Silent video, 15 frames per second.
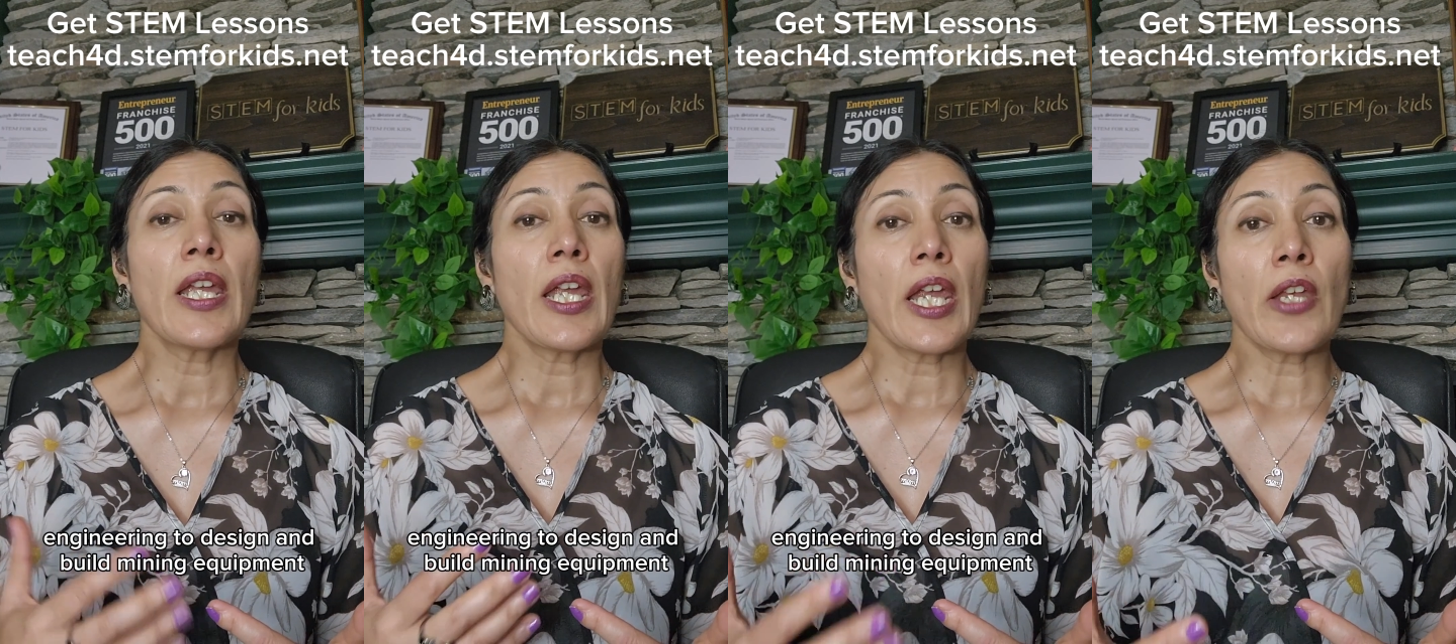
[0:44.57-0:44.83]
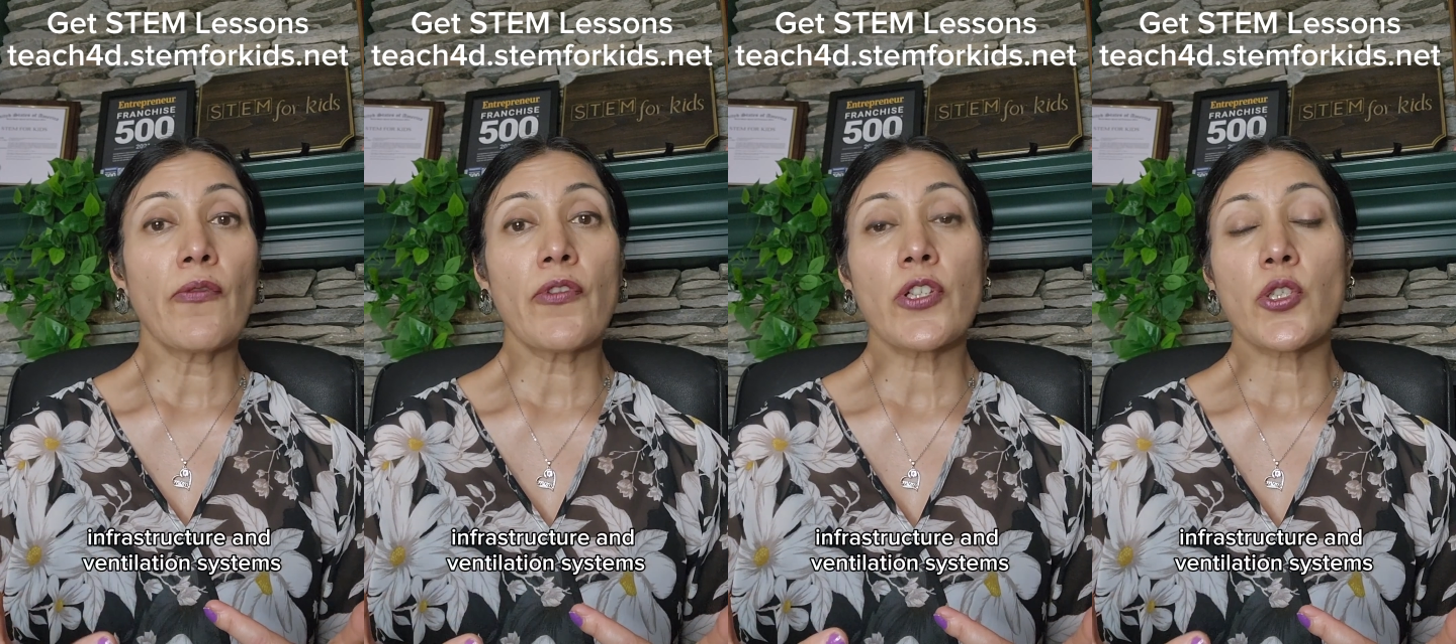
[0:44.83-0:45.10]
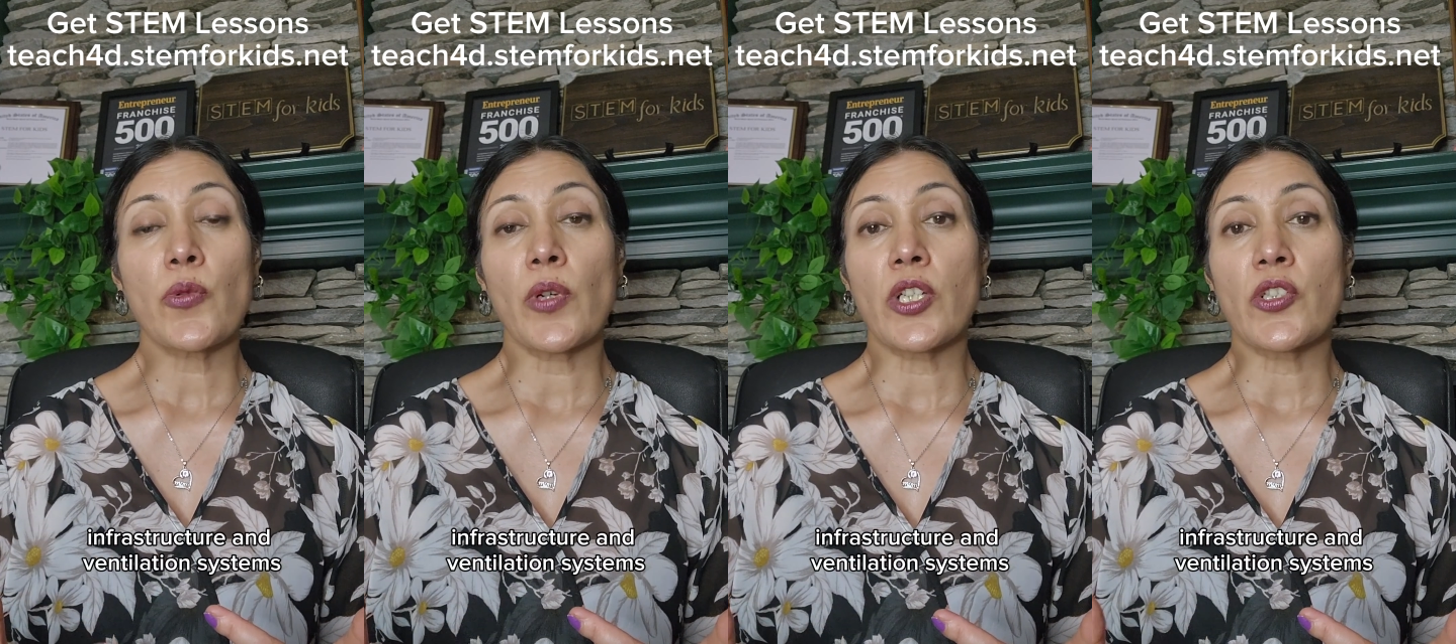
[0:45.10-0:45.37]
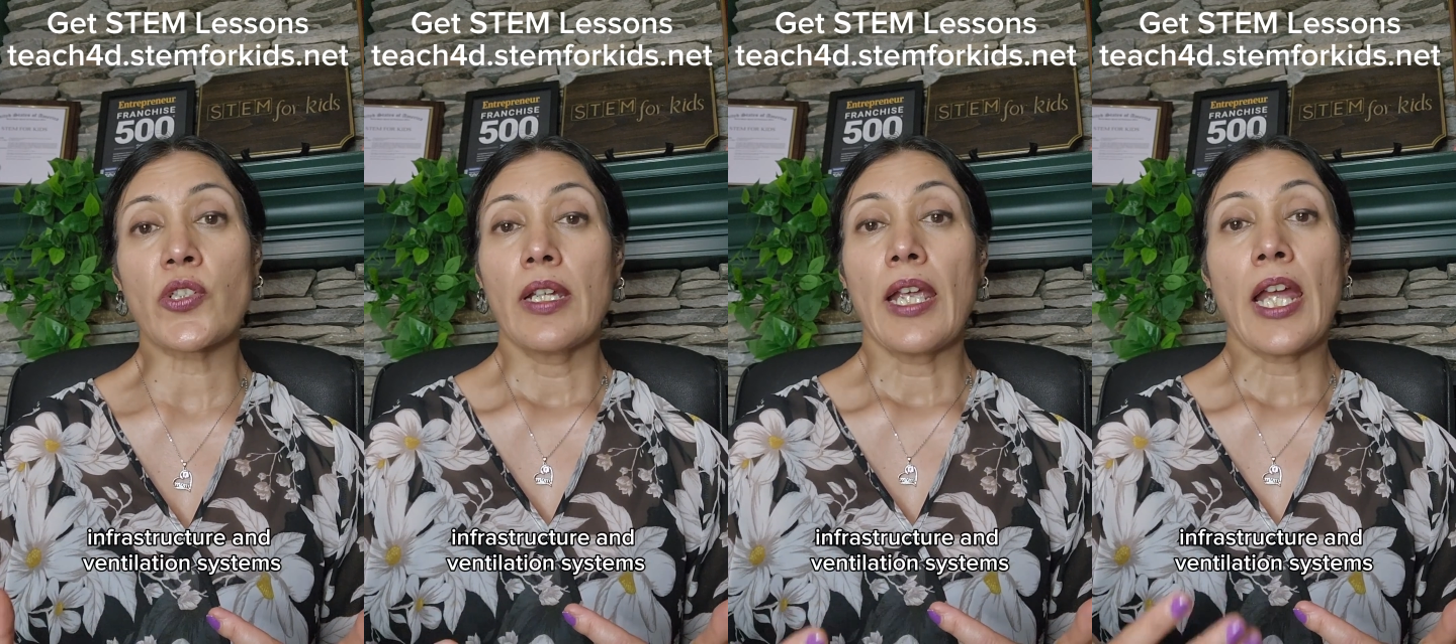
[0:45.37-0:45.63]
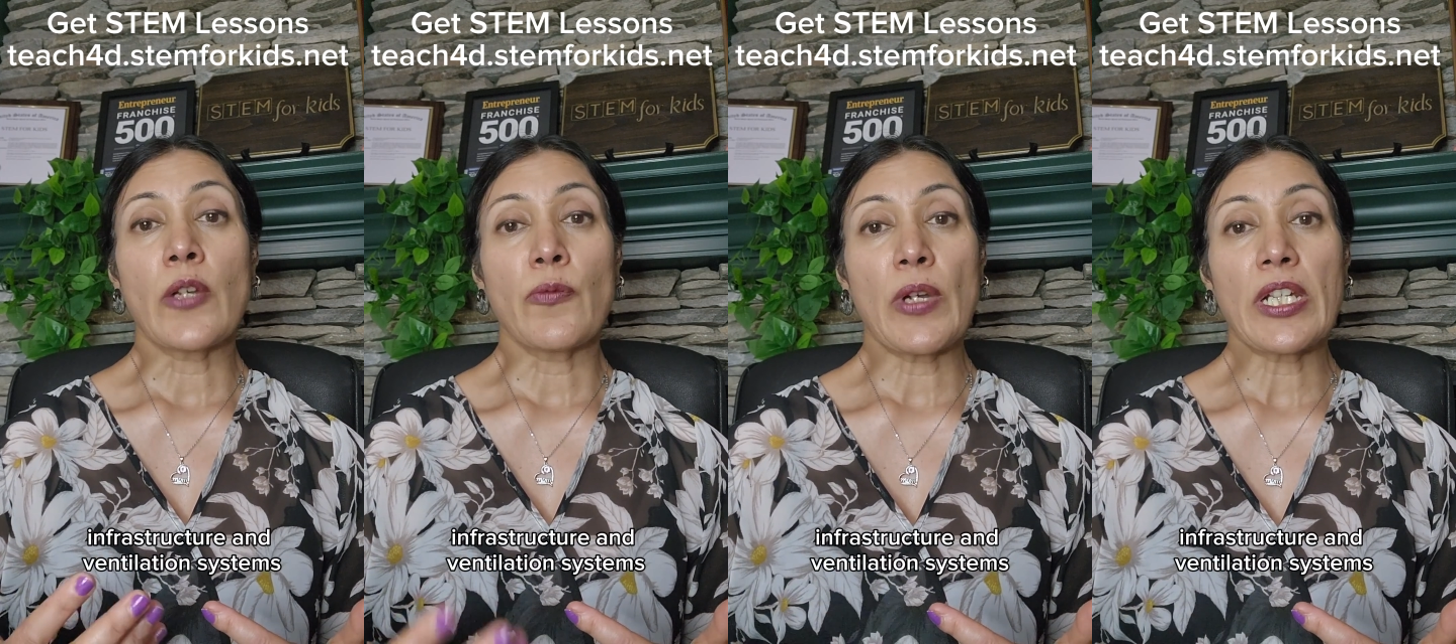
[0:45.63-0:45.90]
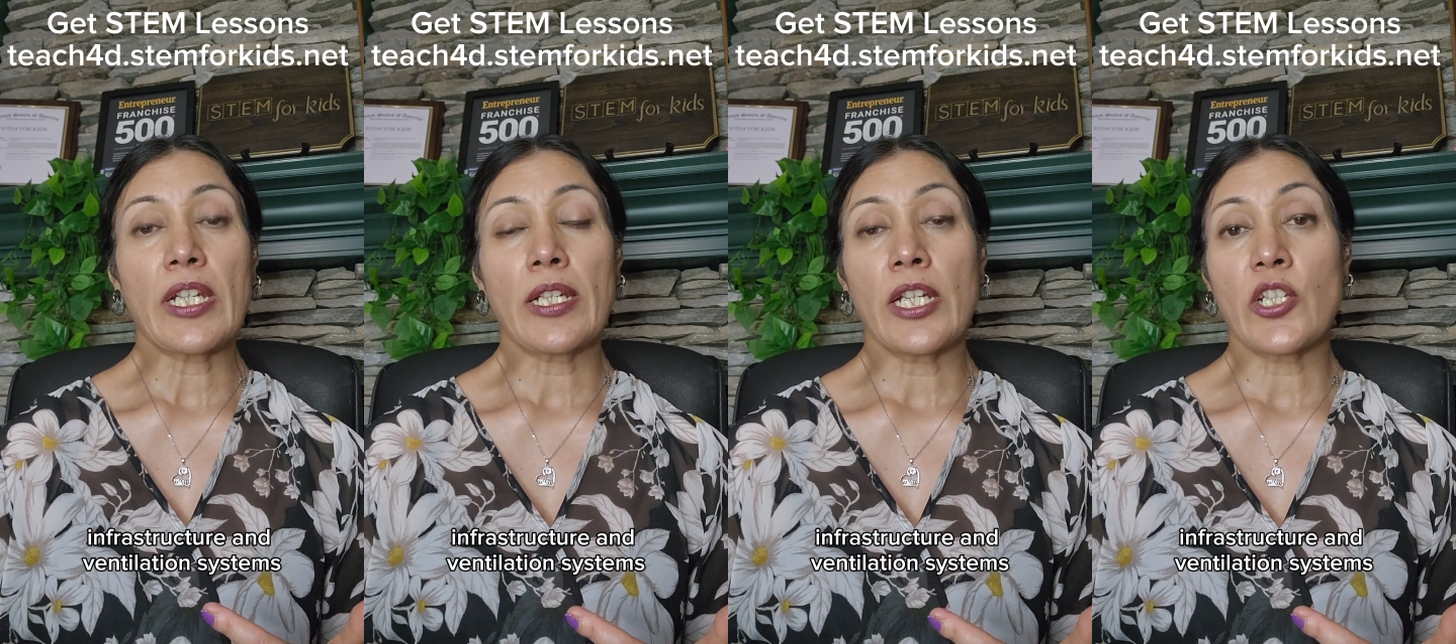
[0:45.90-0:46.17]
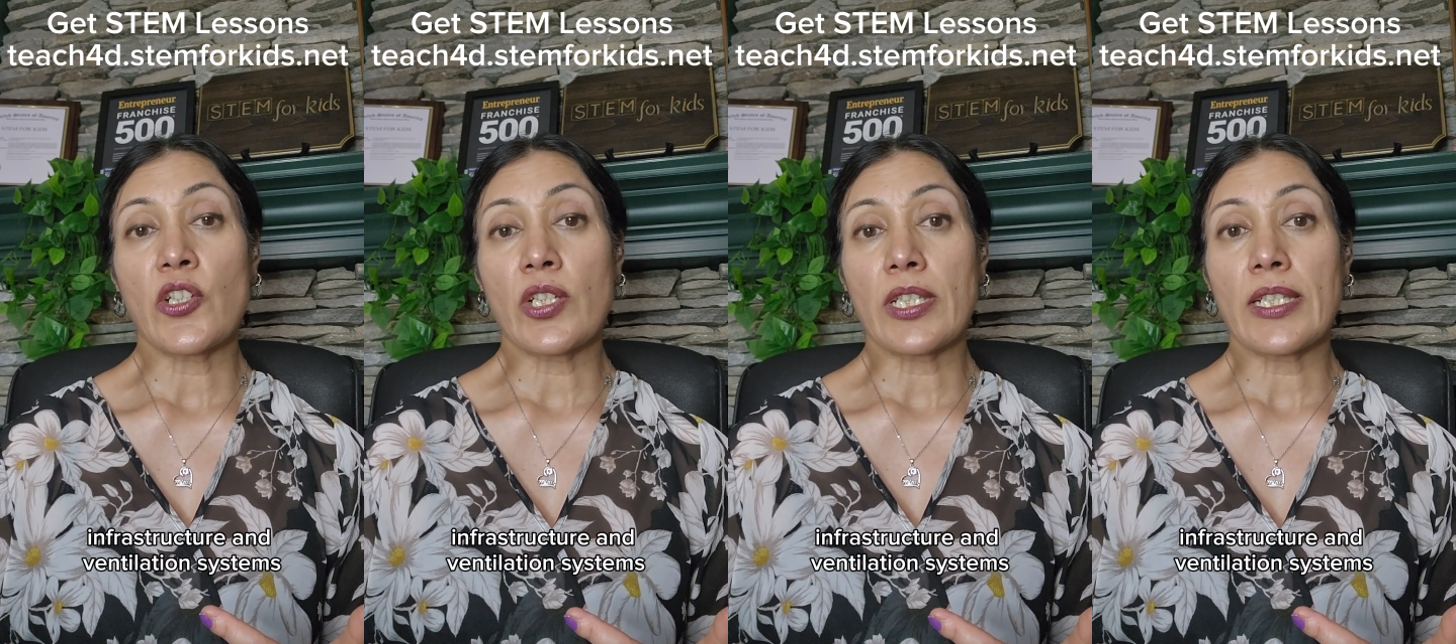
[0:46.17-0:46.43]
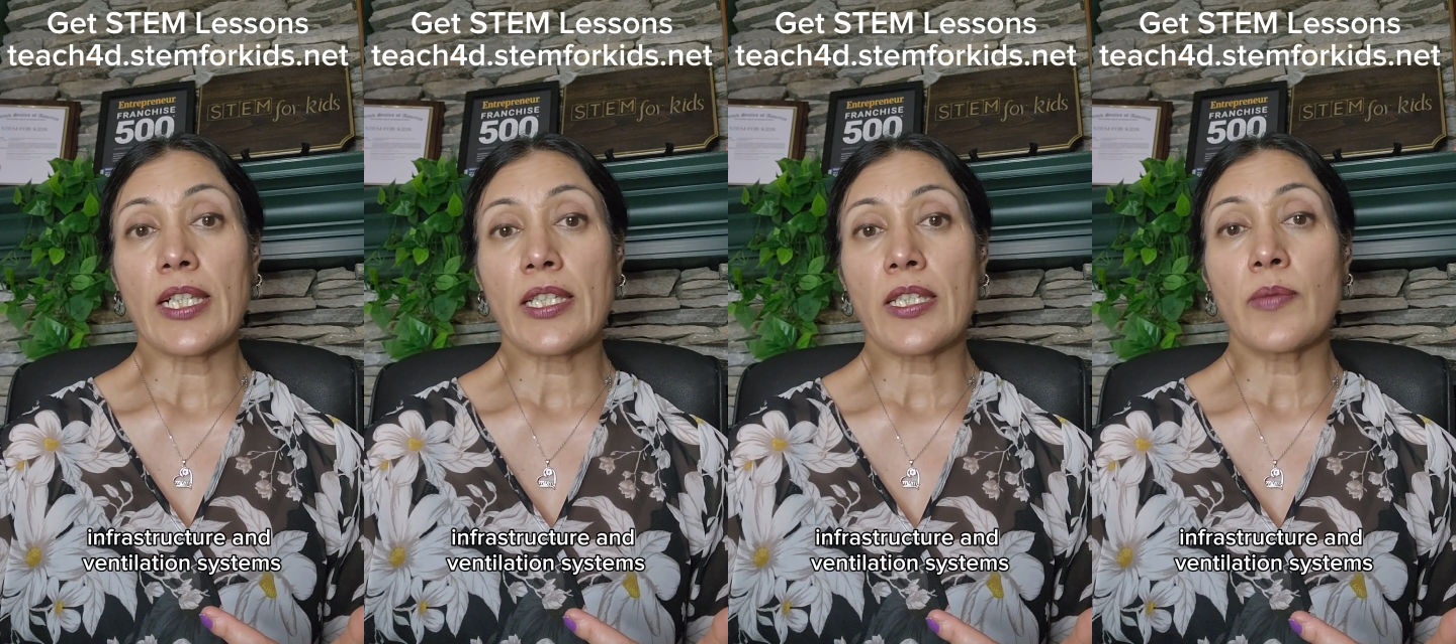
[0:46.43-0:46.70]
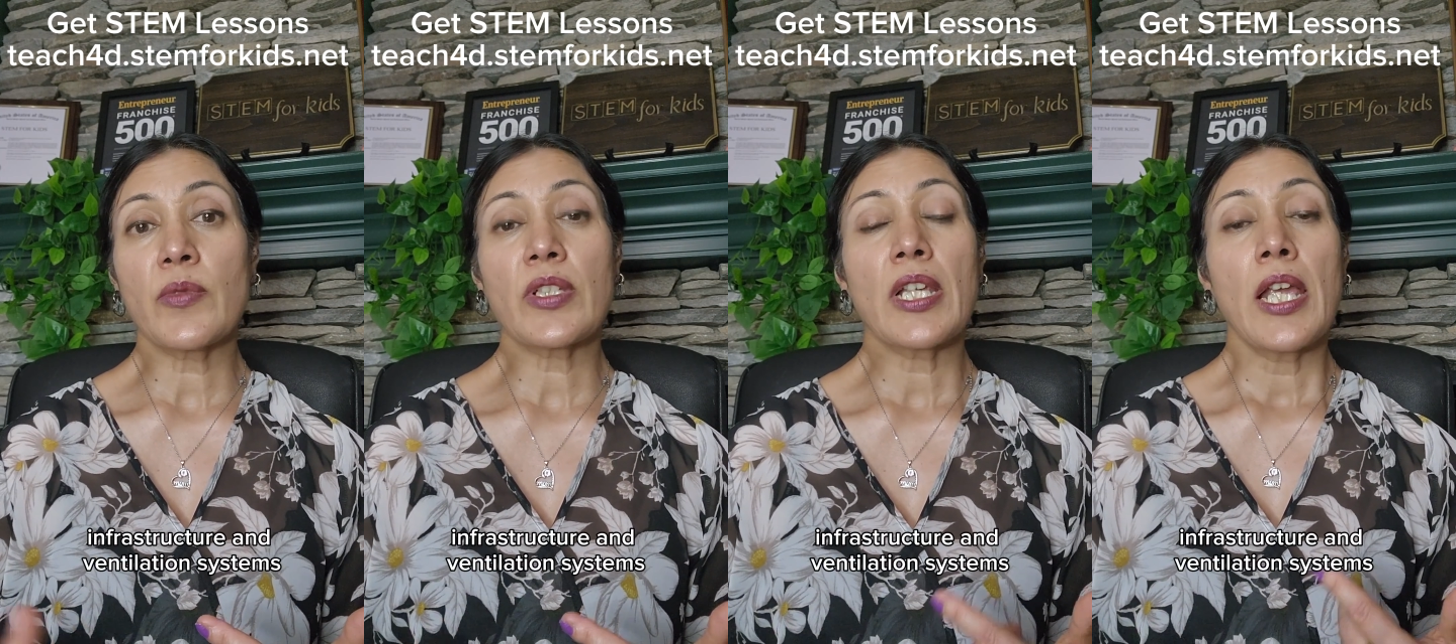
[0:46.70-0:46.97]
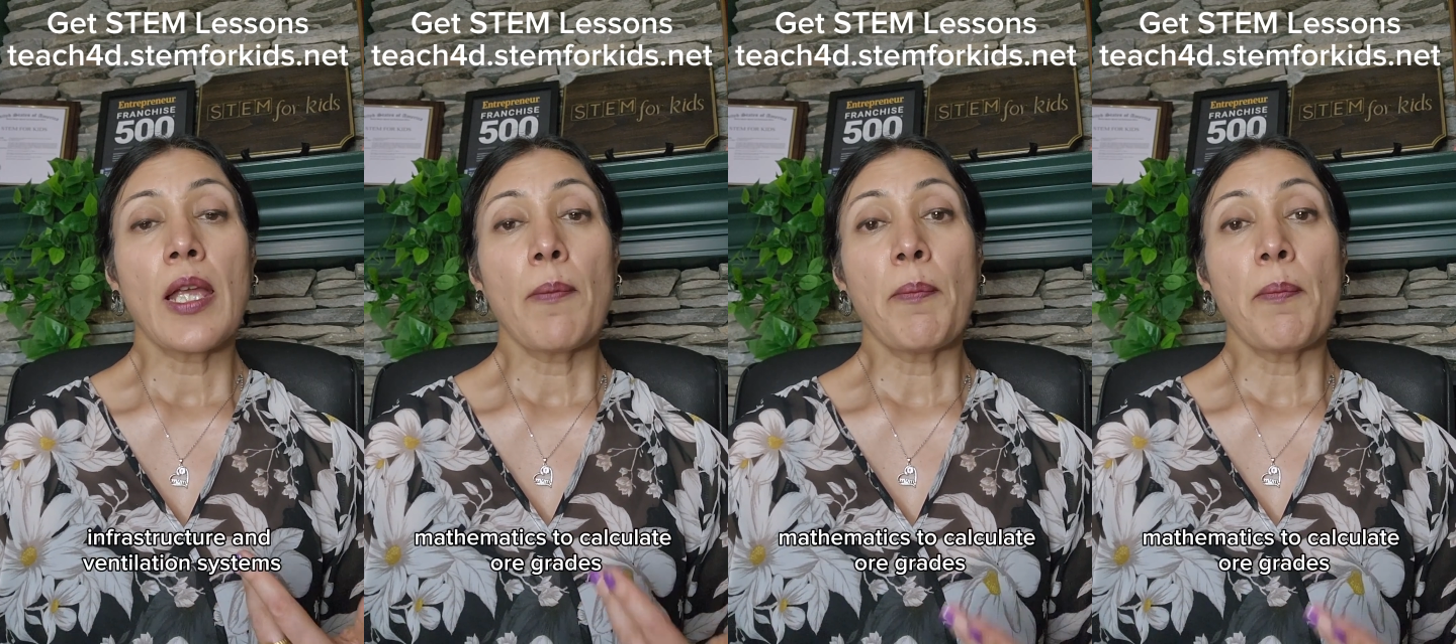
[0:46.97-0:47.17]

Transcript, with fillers: infrastructure infrastructure and ventilation systems,